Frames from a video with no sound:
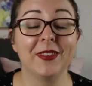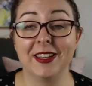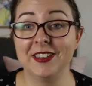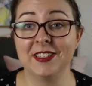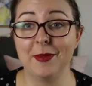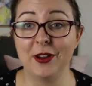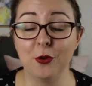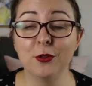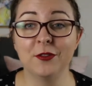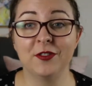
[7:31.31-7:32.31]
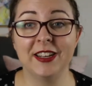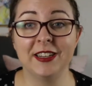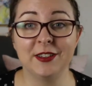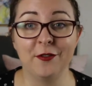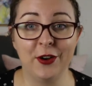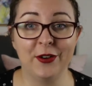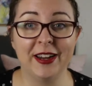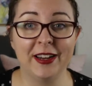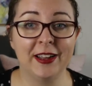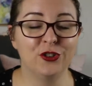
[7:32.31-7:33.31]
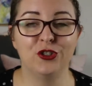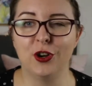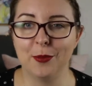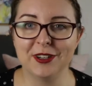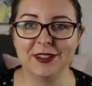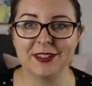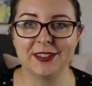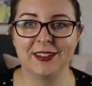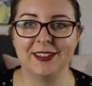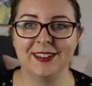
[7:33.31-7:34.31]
is to make all of these very dominant